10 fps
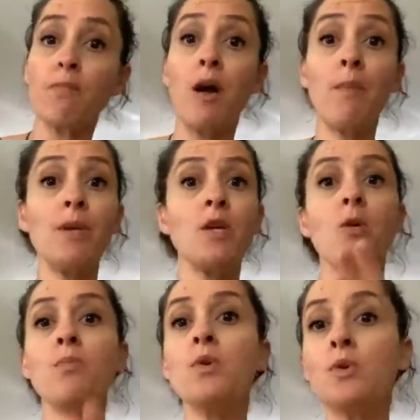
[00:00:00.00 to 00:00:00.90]
It might be your
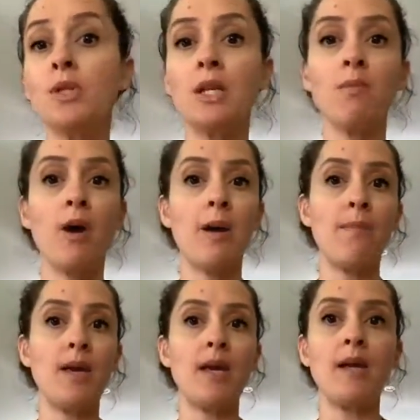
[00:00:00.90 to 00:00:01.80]
muse, it might
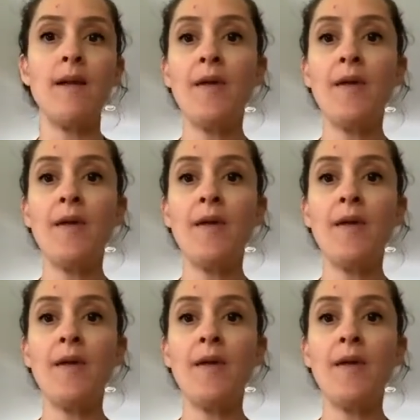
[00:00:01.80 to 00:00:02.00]
be,